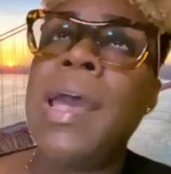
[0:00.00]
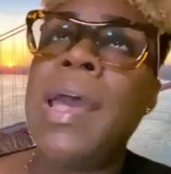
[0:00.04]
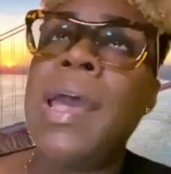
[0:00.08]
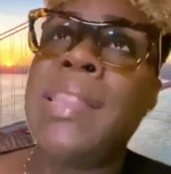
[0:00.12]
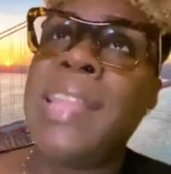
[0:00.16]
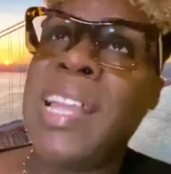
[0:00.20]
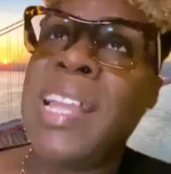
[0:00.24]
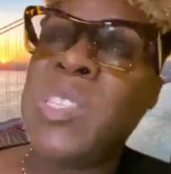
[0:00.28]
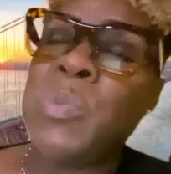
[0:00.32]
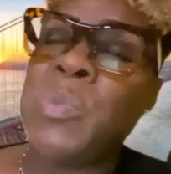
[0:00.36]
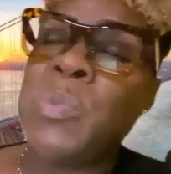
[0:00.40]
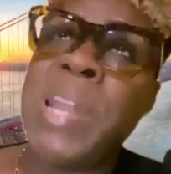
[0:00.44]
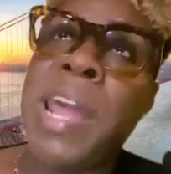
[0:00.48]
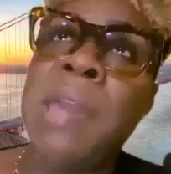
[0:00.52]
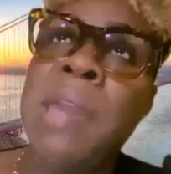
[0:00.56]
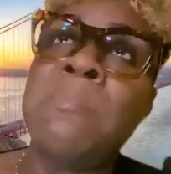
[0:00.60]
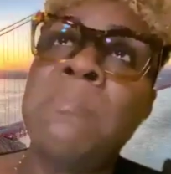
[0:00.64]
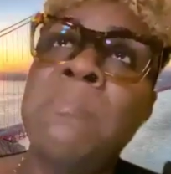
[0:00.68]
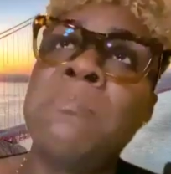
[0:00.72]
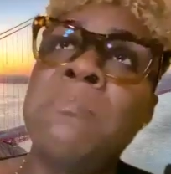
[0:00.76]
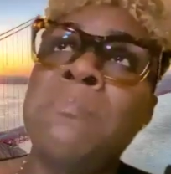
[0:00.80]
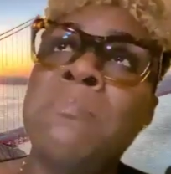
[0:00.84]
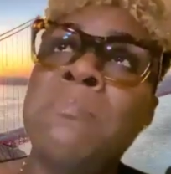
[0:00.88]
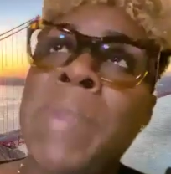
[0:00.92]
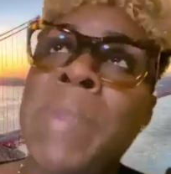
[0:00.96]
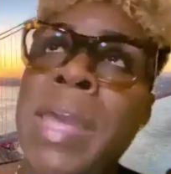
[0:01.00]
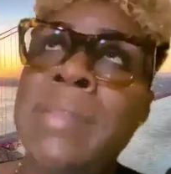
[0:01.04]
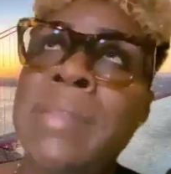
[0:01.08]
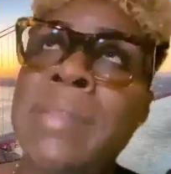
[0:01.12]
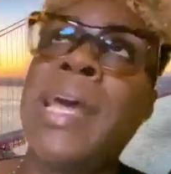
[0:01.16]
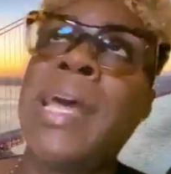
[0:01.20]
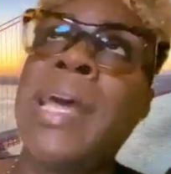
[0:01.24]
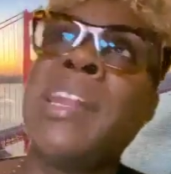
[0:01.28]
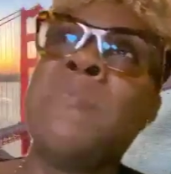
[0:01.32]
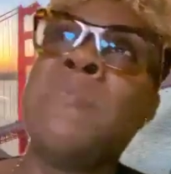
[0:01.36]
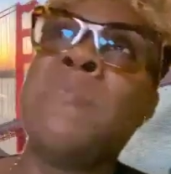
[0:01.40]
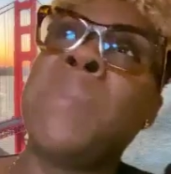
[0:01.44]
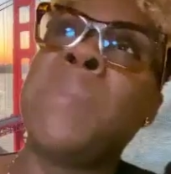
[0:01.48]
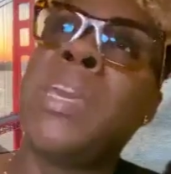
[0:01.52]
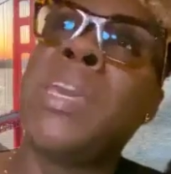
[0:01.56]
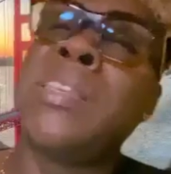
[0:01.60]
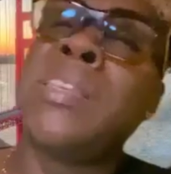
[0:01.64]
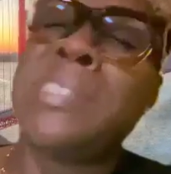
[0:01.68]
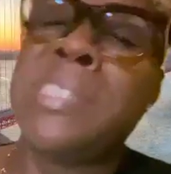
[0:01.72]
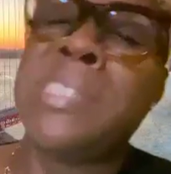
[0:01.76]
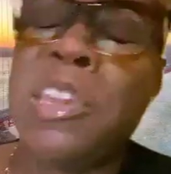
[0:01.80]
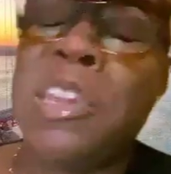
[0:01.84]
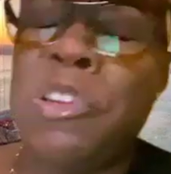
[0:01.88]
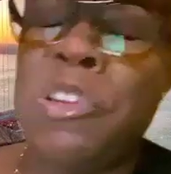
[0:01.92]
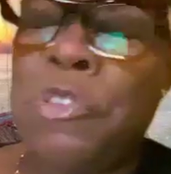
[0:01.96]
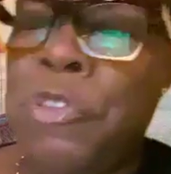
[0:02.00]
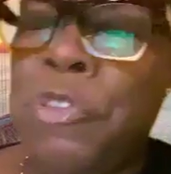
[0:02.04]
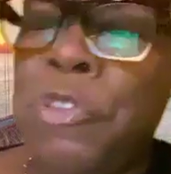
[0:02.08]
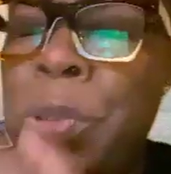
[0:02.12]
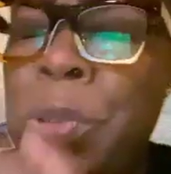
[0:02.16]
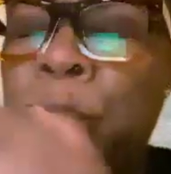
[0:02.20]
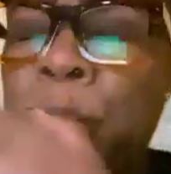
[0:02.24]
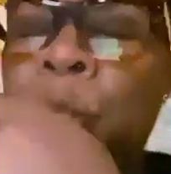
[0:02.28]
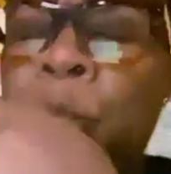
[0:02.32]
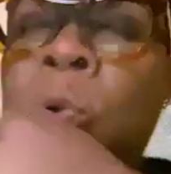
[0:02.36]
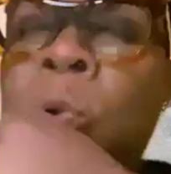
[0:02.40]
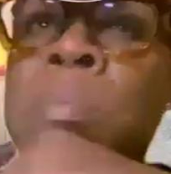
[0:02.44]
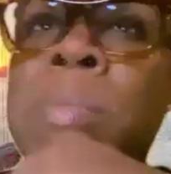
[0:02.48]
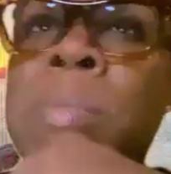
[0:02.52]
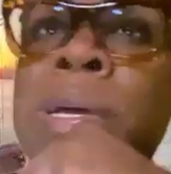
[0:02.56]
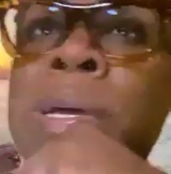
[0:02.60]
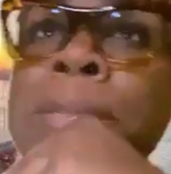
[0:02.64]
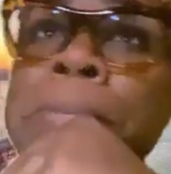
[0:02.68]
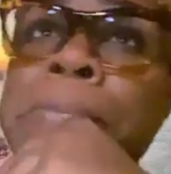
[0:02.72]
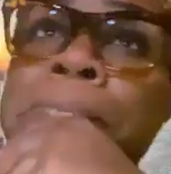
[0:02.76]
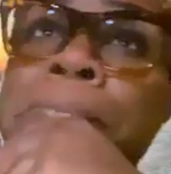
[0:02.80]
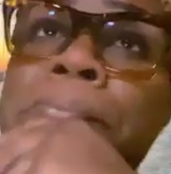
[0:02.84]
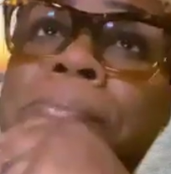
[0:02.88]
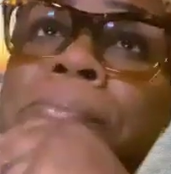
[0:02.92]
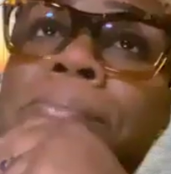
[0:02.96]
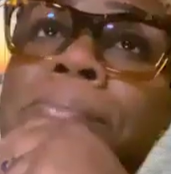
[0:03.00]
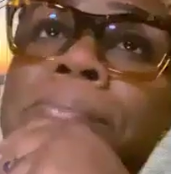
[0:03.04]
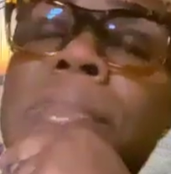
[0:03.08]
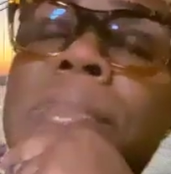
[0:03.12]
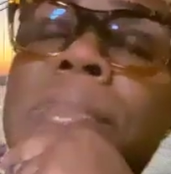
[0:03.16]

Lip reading: And that's when I met that amazing, great woman